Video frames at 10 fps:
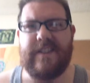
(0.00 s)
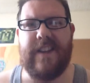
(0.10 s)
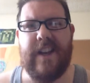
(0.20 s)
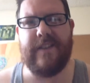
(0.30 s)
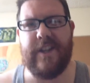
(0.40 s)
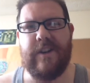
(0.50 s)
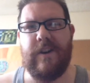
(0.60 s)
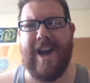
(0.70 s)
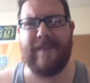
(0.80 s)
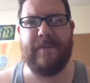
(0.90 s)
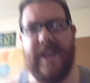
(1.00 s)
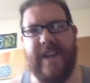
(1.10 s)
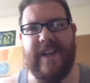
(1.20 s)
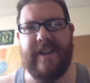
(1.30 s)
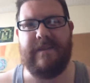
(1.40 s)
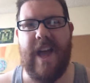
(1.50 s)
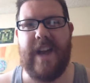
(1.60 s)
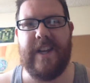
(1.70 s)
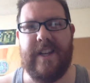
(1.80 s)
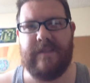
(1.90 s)
kind of a crappy
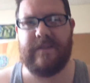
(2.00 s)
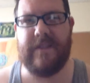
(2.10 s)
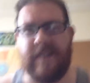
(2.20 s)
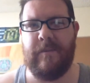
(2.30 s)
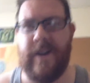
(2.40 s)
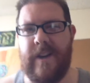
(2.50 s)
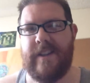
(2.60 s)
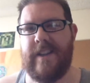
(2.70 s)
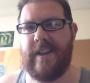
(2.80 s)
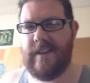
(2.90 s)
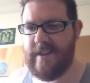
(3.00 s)
edit somewhere in there